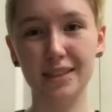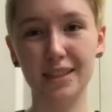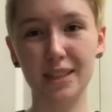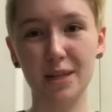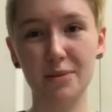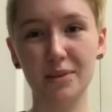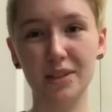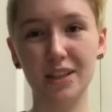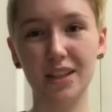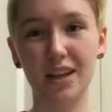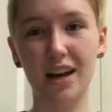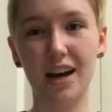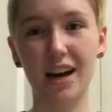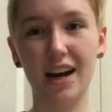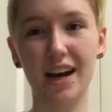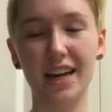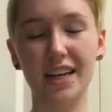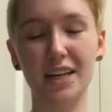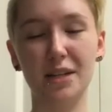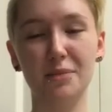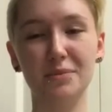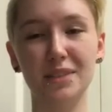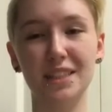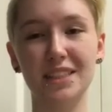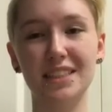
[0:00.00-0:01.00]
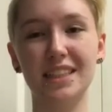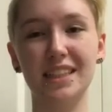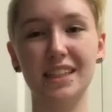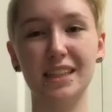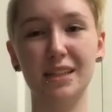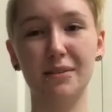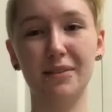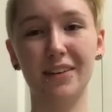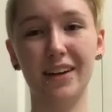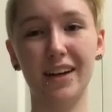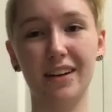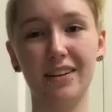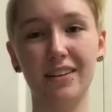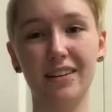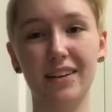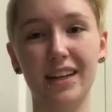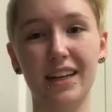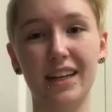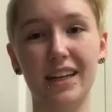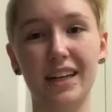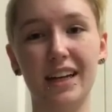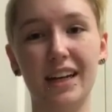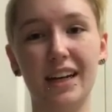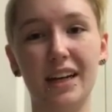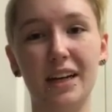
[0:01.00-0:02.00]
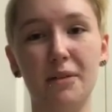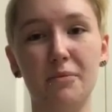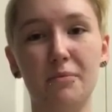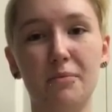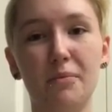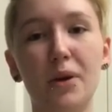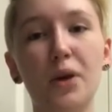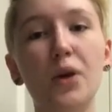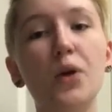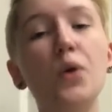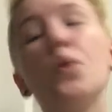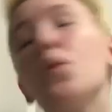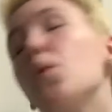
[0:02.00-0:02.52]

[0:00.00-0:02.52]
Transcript: about them a lot and I'm listing them out and I'm